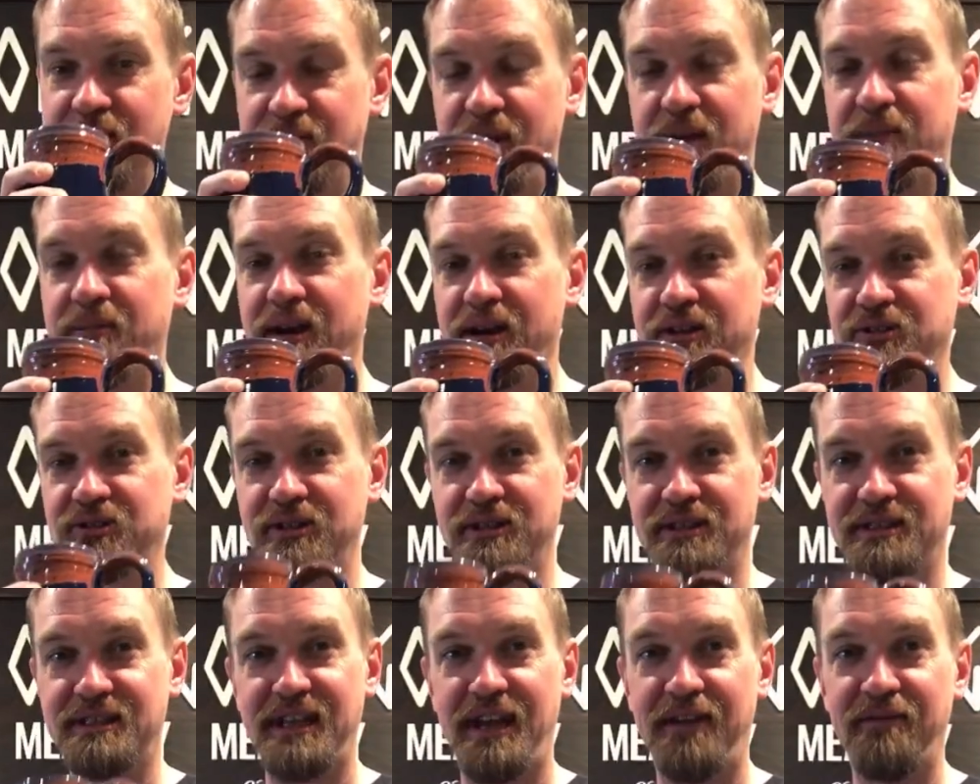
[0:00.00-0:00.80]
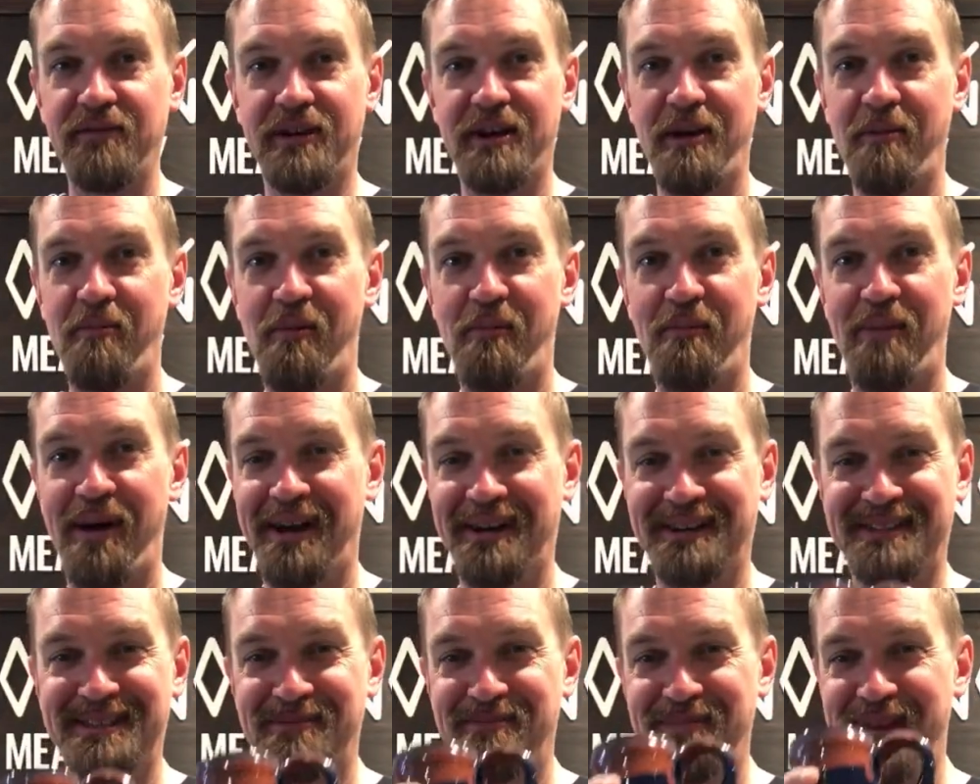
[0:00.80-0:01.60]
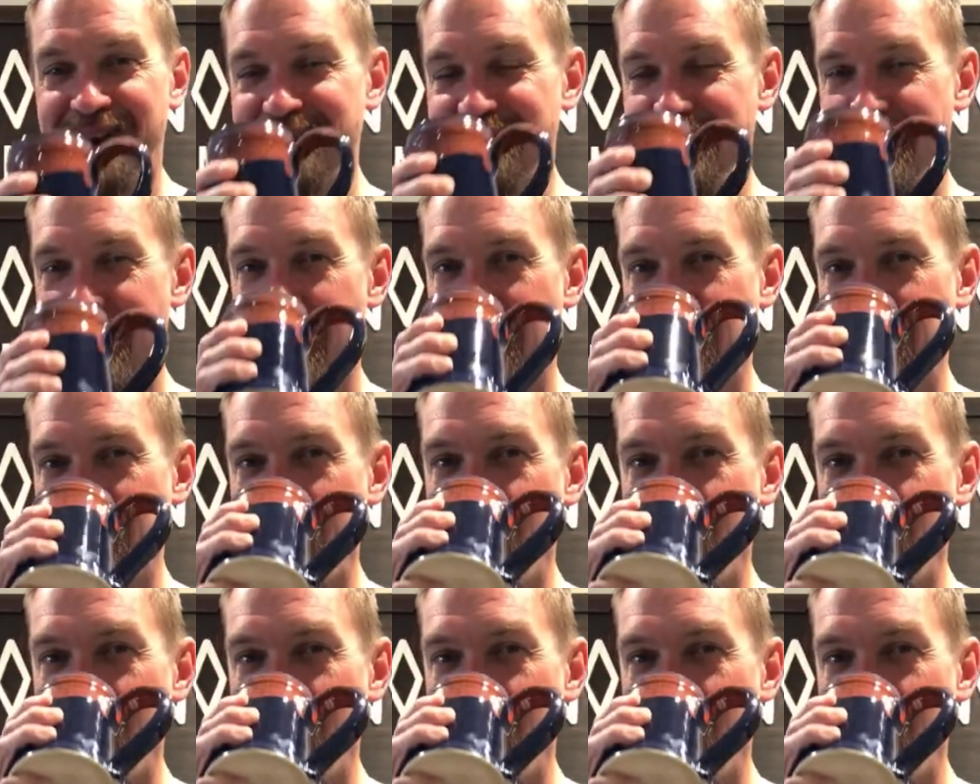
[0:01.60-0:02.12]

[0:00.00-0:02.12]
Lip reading: Maybe I should save a couple bucks and buy that.